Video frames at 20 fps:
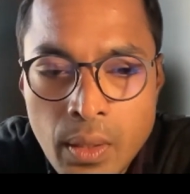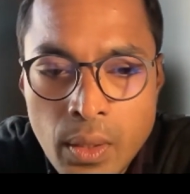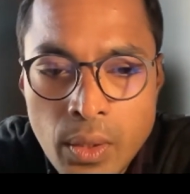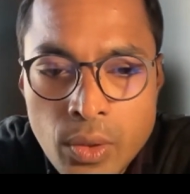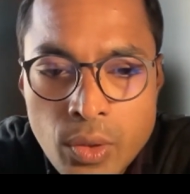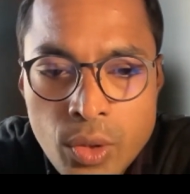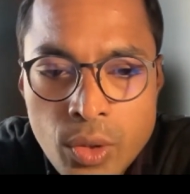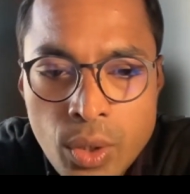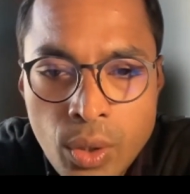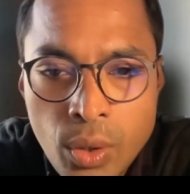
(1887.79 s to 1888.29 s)

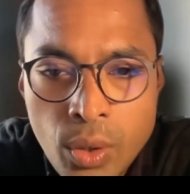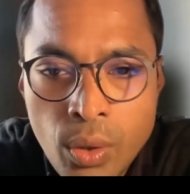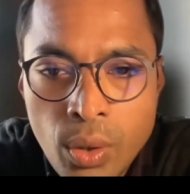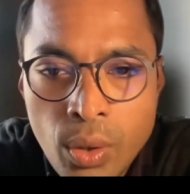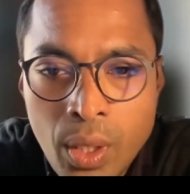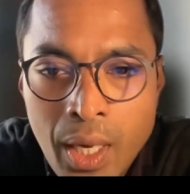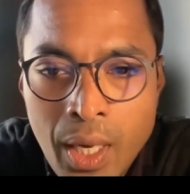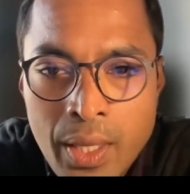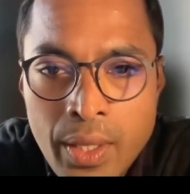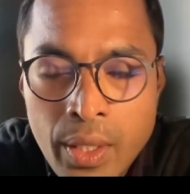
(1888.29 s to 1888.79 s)
So
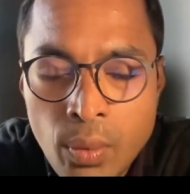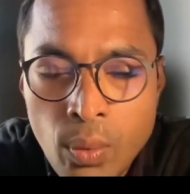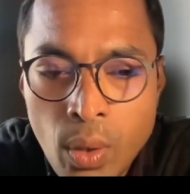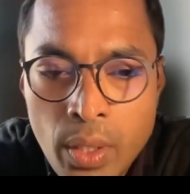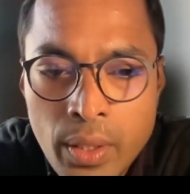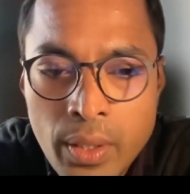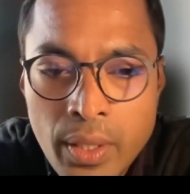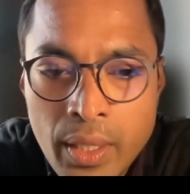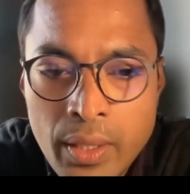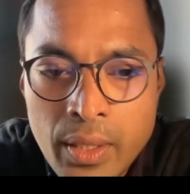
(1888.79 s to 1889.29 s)
I think
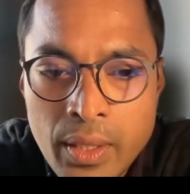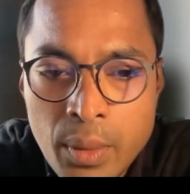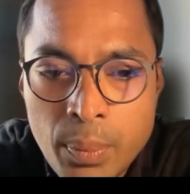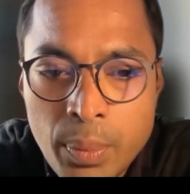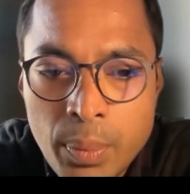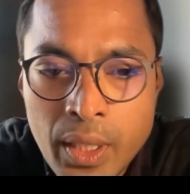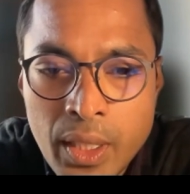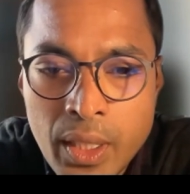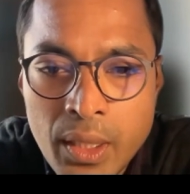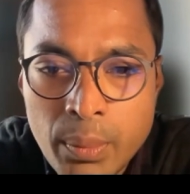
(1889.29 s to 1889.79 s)
what that
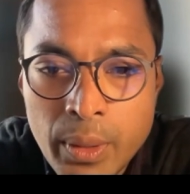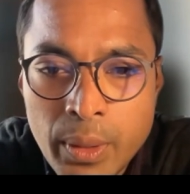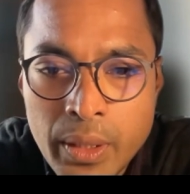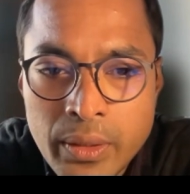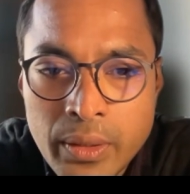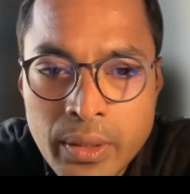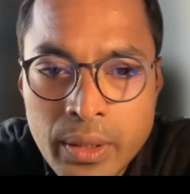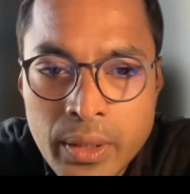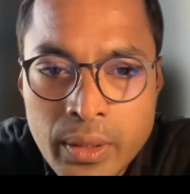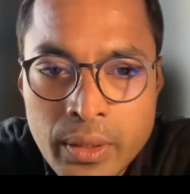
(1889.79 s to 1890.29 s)
typically
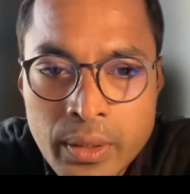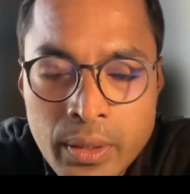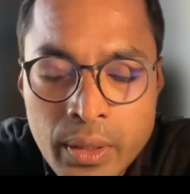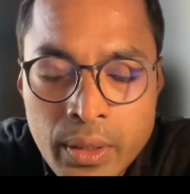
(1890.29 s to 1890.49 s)
means is,